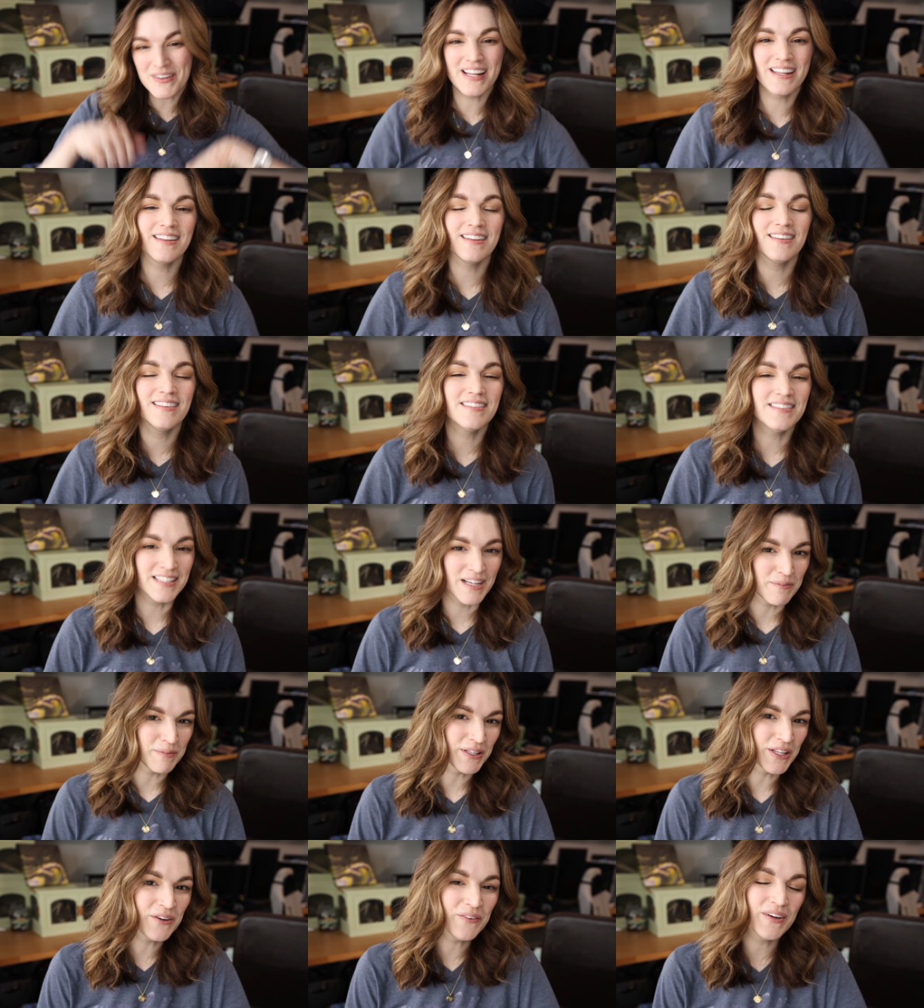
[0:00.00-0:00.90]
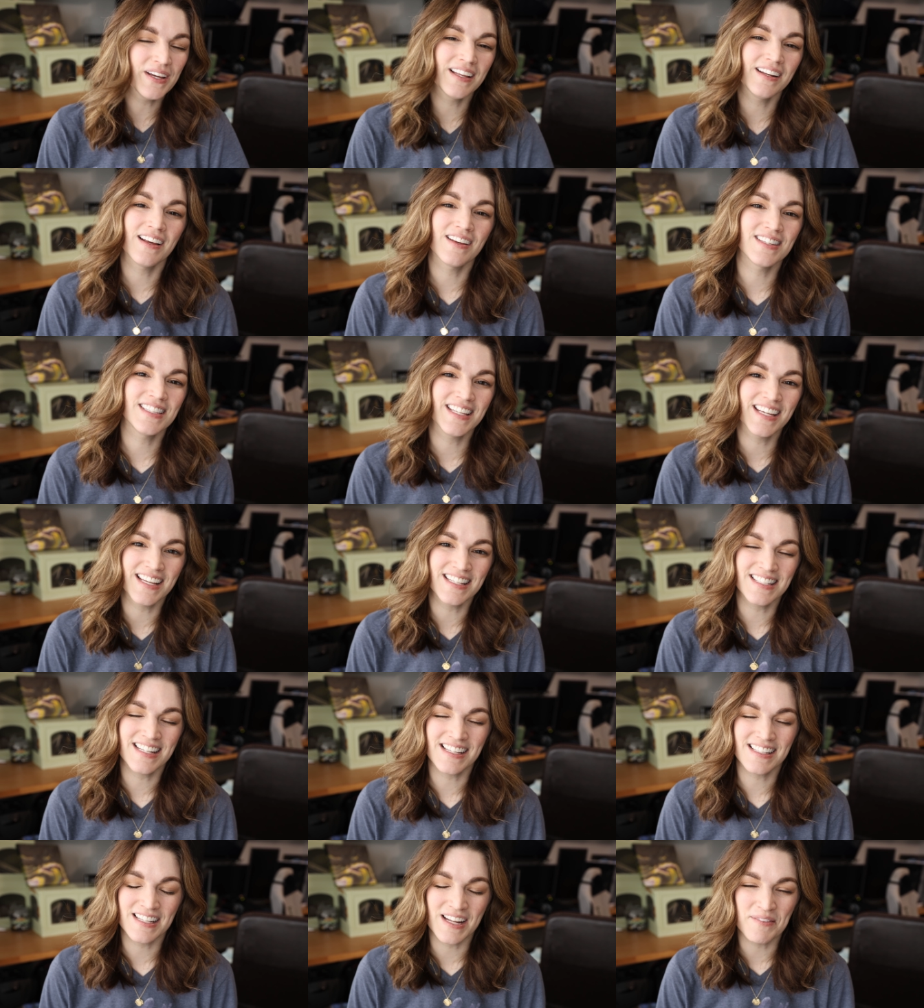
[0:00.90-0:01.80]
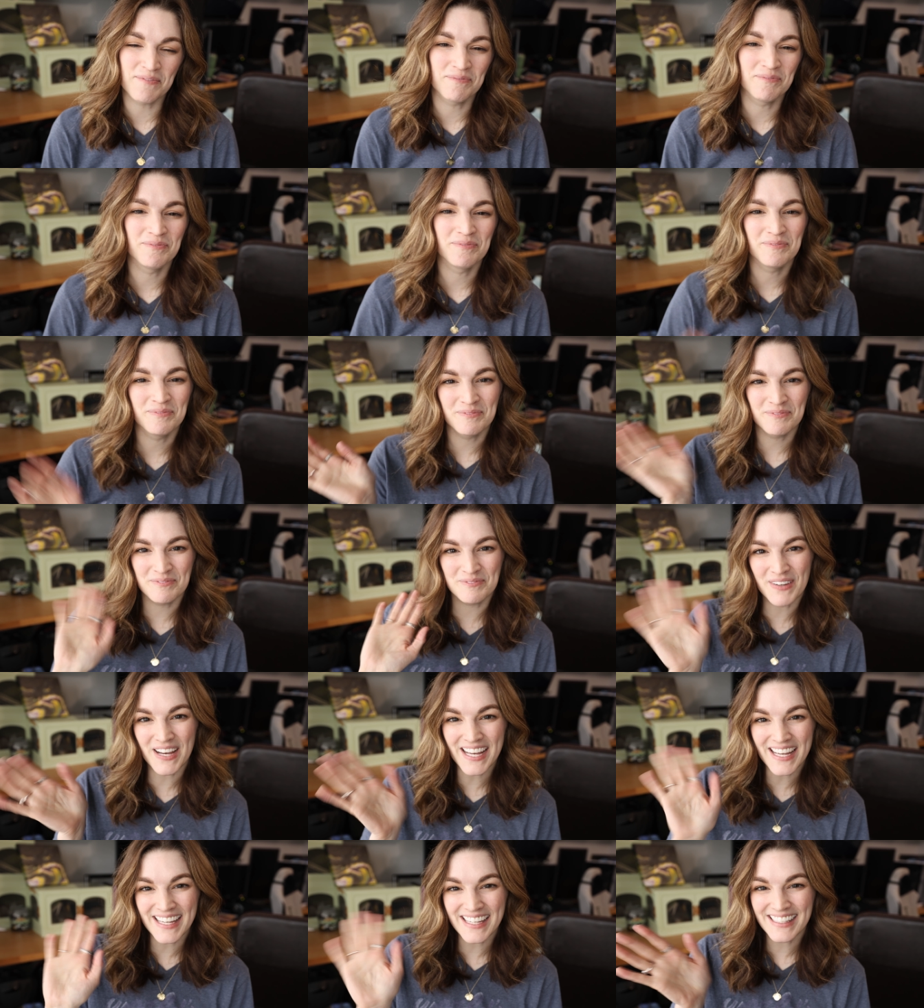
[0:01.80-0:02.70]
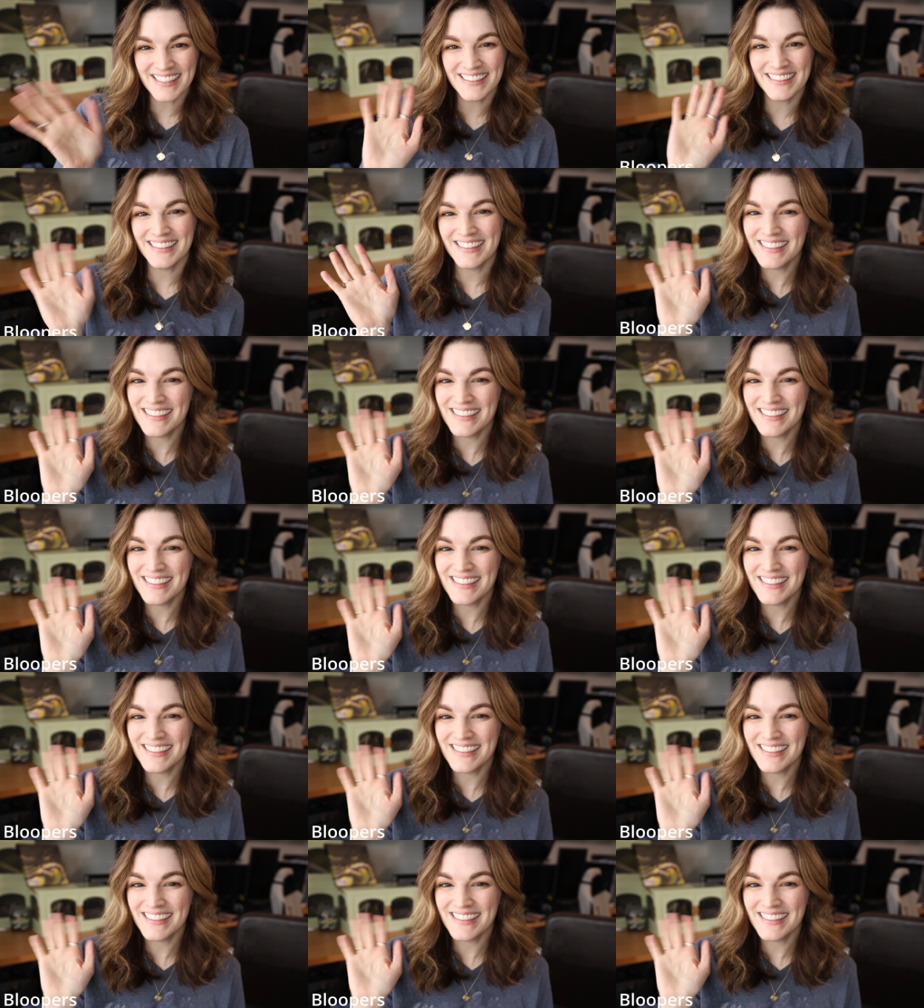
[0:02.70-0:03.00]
button down below, and I'll see you guys next time. Bye.